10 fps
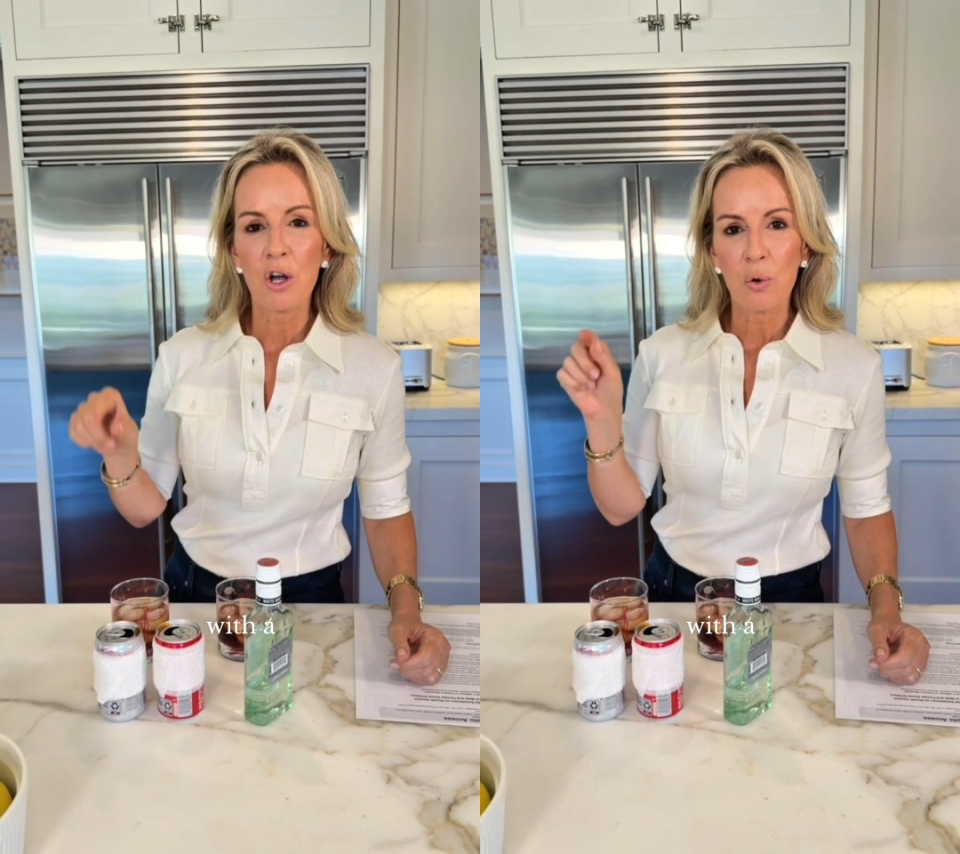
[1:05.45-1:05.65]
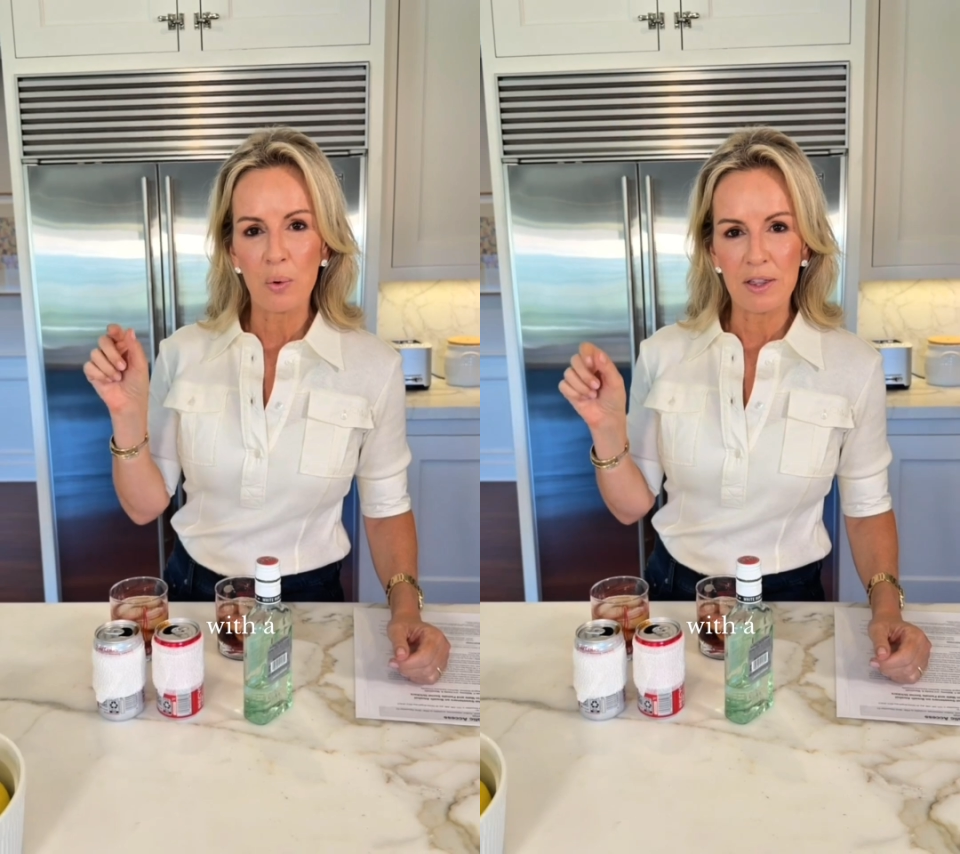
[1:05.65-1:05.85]

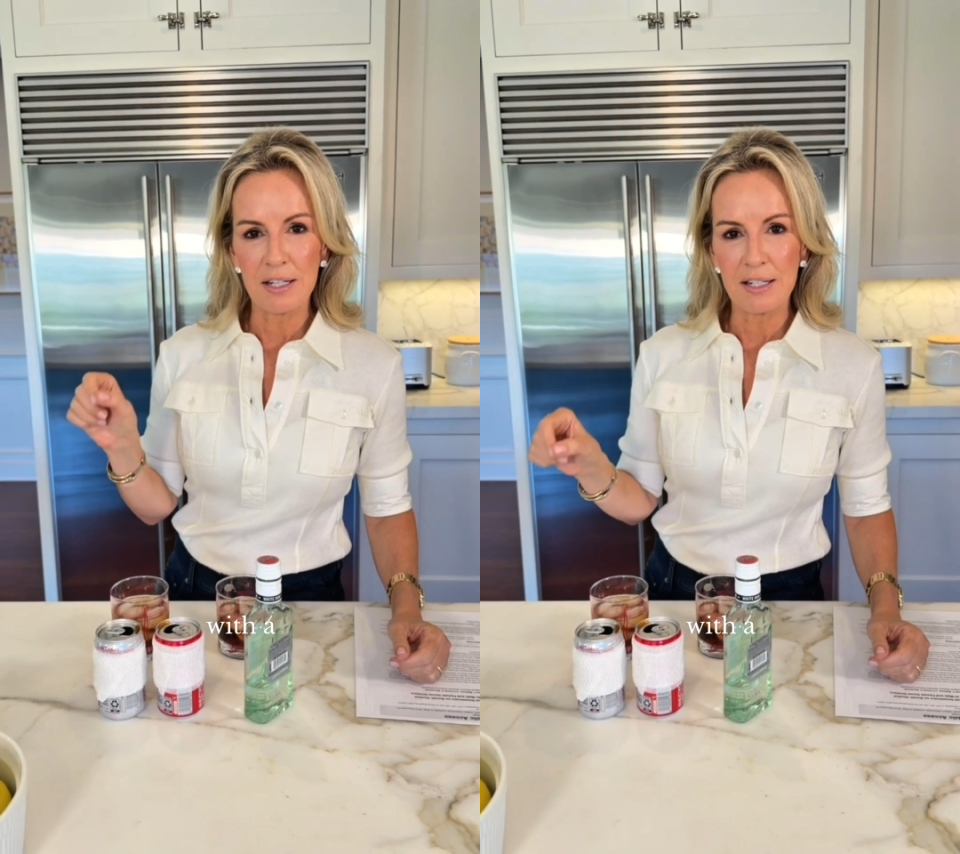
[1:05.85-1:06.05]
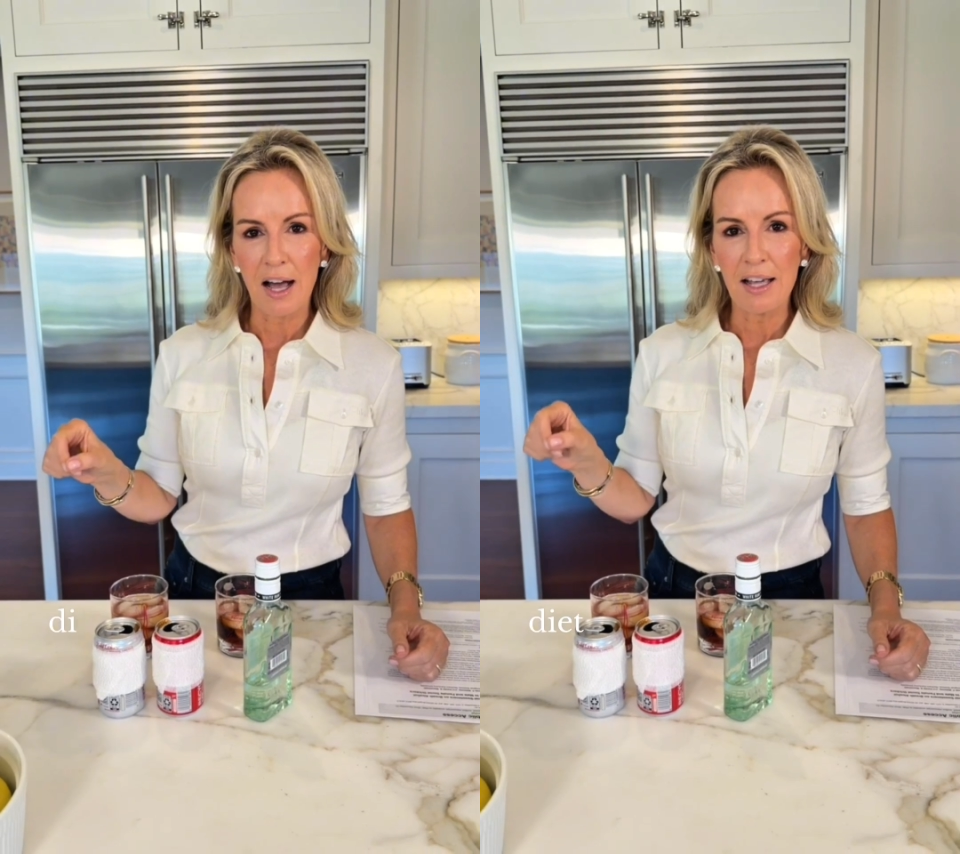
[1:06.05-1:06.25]
with a
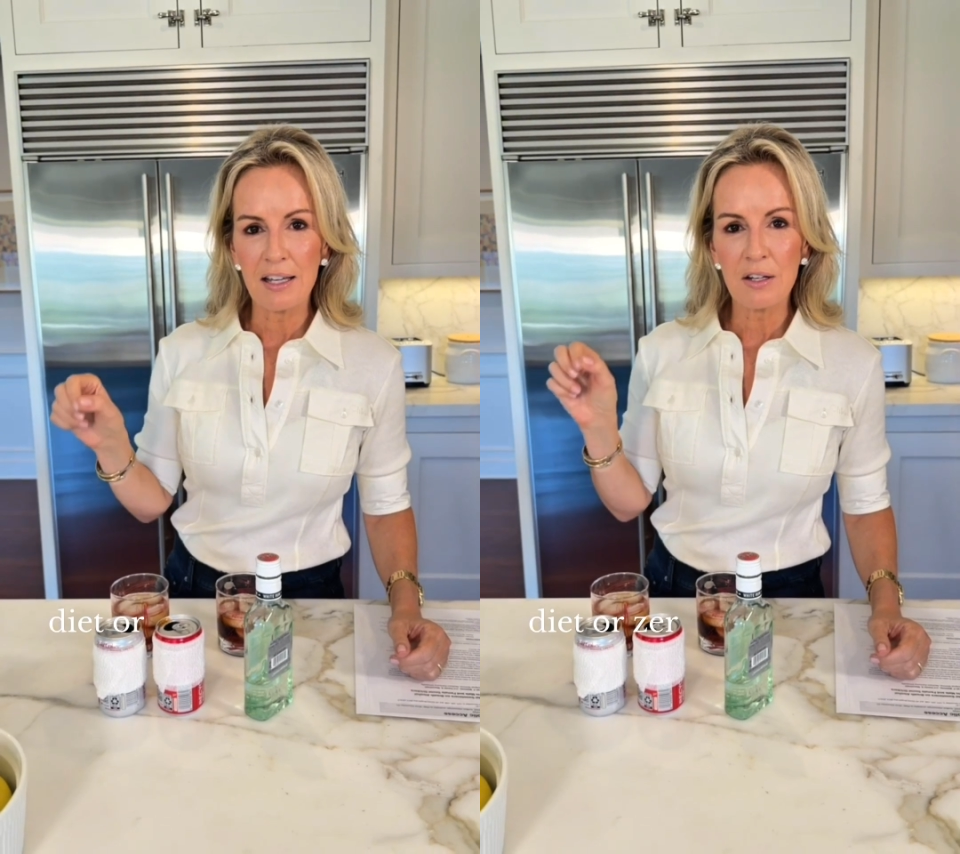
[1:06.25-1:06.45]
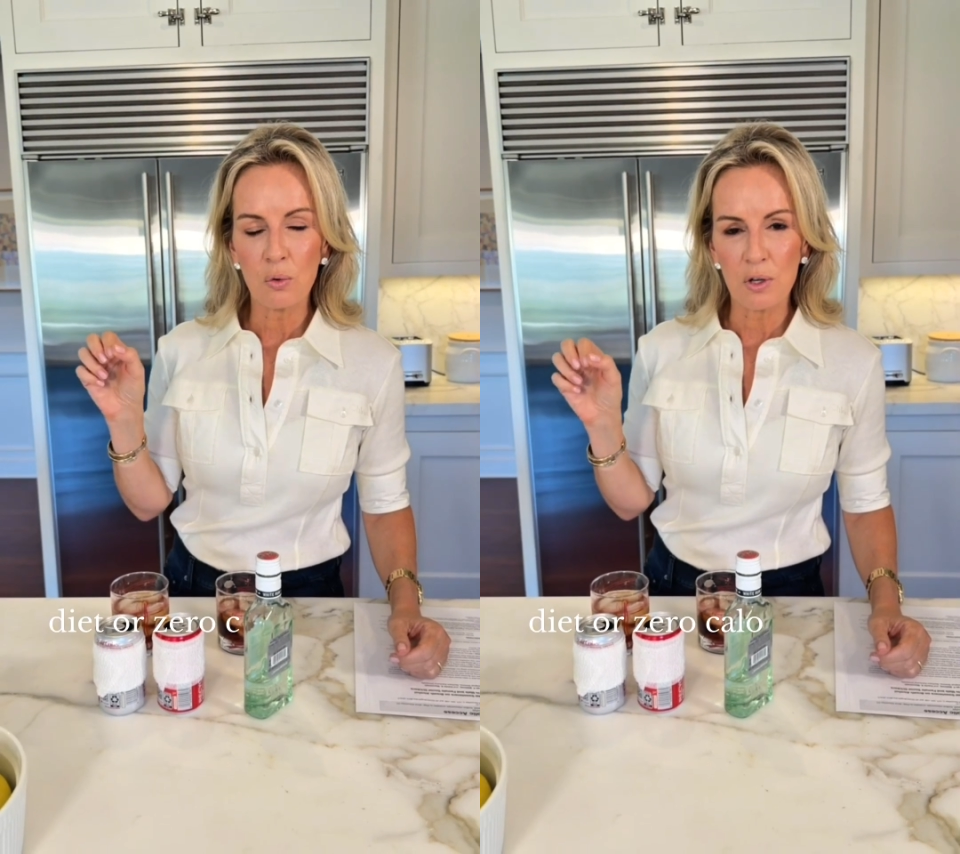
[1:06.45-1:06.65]

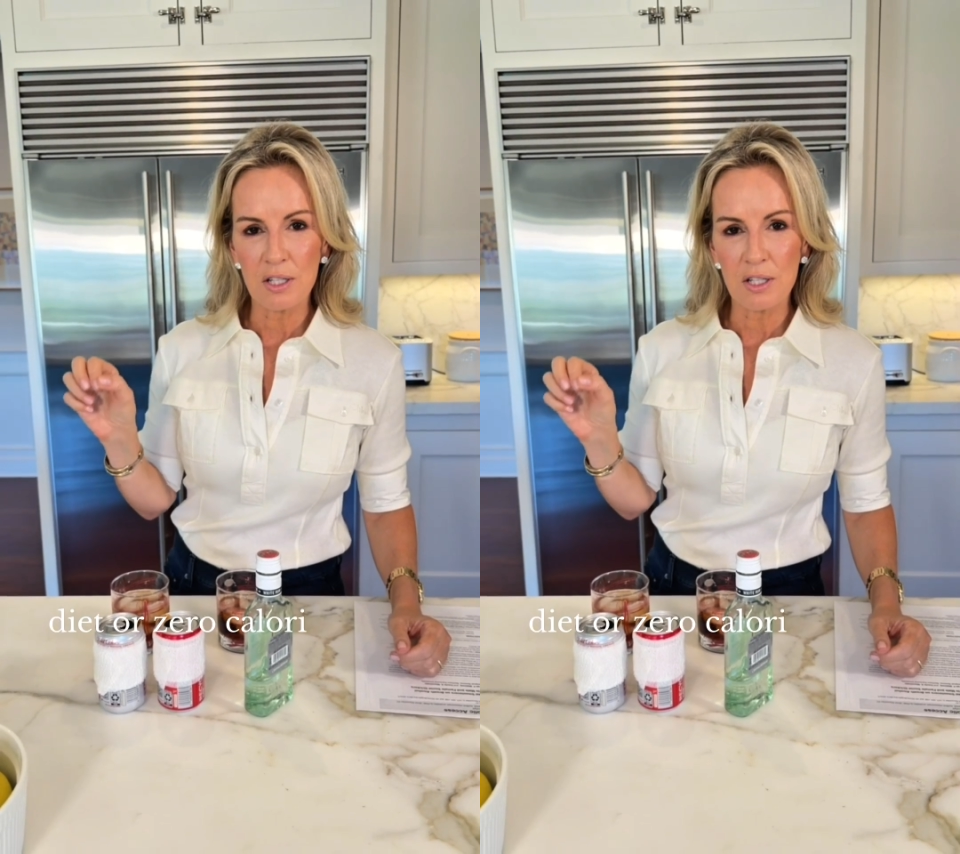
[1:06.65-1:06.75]
diet or